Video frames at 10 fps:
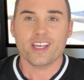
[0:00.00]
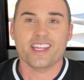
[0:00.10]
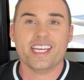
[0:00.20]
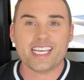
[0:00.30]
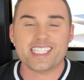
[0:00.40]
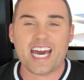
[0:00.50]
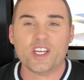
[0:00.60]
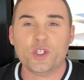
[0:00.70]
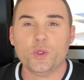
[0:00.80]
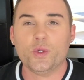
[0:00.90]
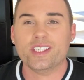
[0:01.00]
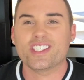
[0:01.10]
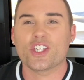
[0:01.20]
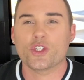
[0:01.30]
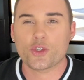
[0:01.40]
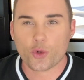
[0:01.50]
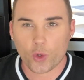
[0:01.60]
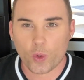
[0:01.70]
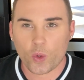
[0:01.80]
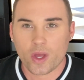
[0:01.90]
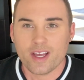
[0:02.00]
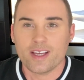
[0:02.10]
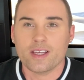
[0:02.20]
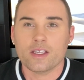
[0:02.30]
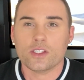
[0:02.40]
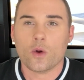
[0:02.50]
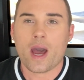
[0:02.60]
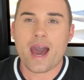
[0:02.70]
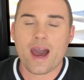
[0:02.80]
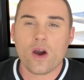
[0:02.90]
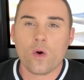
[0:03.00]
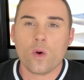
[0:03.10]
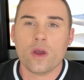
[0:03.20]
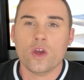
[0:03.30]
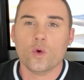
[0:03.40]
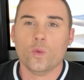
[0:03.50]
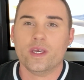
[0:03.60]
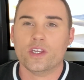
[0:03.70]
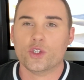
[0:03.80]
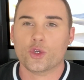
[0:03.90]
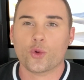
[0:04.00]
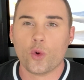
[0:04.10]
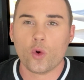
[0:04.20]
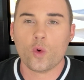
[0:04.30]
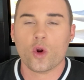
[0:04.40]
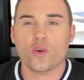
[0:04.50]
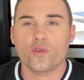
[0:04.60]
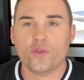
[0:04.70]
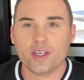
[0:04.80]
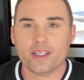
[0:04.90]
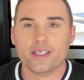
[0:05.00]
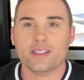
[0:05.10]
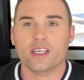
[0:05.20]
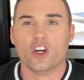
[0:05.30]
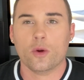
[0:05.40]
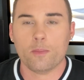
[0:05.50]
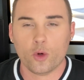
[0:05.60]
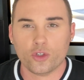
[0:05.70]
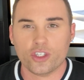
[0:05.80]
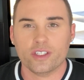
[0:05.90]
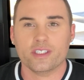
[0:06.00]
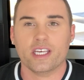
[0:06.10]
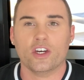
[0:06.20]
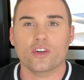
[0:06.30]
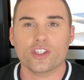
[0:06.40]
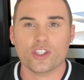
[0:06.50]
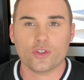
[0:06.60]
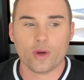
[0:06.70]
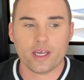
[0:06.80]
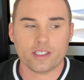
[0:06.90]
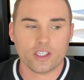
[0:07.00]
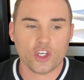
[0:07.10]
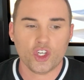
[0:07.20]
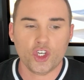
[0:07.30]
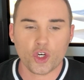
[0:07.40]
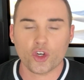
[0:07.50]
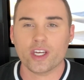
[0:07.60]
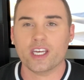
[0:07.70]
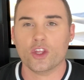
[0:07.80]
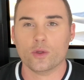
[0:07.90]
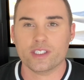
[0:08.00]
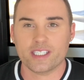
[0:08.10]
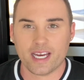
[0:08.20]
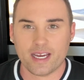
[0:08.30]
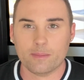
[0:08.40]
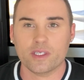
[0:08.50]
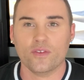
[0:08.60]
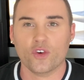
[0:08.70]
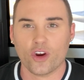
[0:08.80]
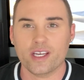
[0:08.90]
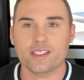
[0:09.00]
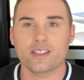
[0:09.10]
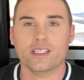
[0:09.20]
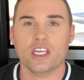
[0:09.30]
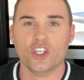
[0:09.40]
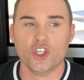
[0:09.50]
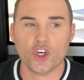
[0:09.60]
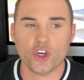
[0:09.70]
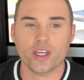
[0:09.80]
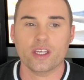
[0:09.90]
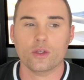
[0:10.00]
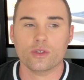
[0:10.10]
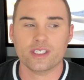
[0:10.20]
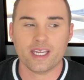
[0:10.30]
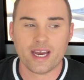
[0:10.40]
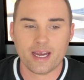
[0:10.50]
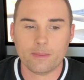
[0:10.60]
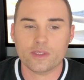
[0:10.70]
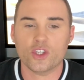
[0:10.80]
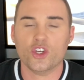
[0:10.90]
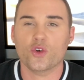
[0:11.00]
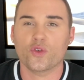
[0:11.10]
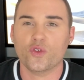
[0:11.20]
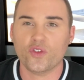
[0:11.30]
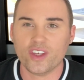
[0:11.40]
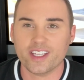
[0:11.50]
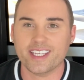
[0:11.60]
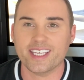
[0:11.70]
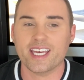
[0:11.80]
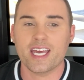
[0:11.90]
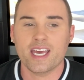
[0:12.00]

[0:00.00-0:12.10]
The next attitude is control. So how we control our feelings and our emotions and our stress during those times of crisis and during those times that you're feeling